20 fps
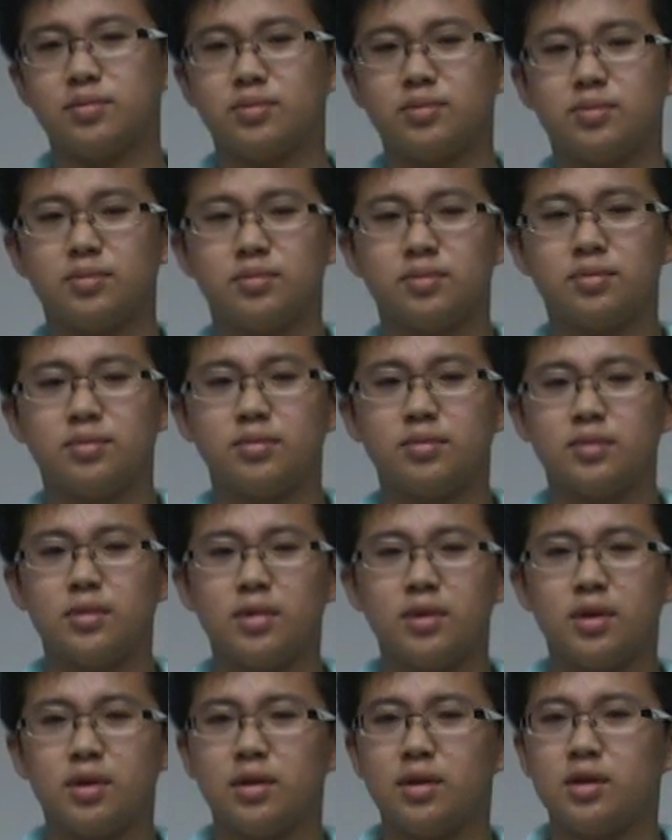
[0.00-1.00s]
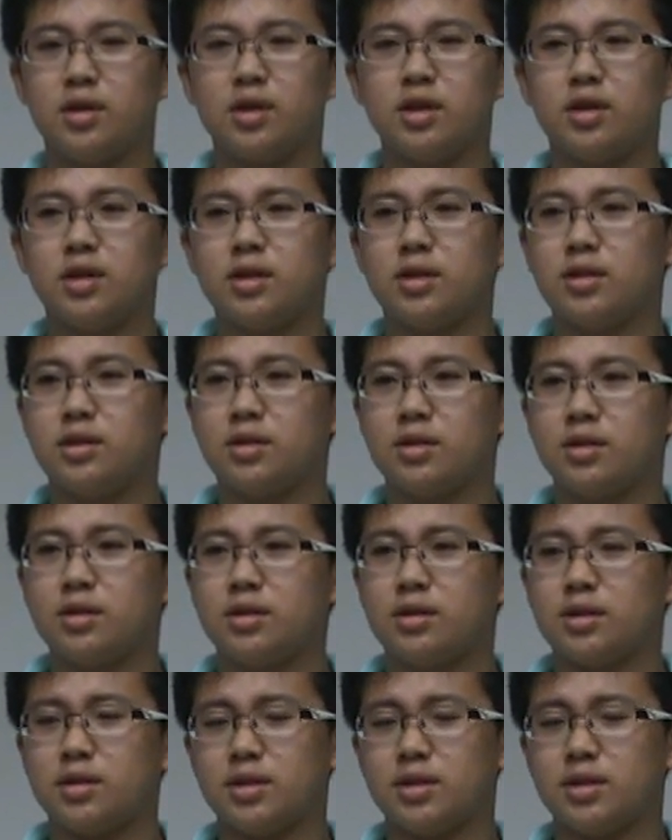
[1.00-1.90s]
[no speech]